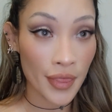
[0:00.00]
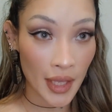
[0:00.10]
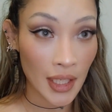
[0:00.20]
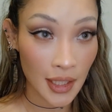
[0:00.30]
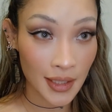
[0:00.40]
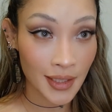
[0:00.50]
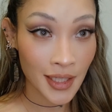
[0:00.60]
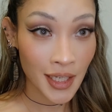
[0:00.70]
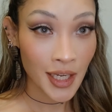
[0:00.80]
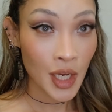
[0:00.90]
think
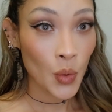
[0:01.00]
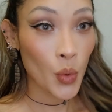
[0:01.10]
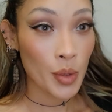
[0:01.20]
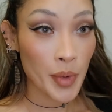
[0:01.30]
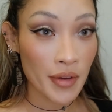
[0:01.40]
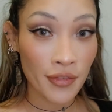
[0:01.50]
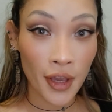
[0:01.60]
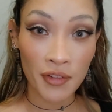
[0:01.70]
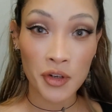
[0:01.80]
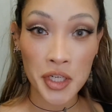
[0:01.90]
one of my
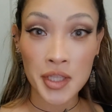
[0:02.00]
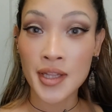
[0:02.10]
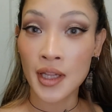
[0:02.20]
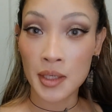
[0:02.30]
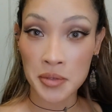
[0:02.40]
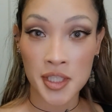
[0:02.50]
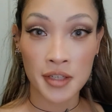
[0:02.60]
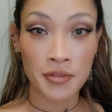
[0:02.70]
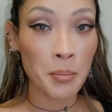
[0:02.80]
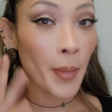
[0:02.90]
favorite lipstick
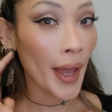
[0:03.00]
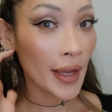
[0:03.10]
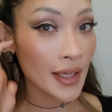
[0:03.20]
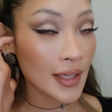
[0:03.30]
from MAC,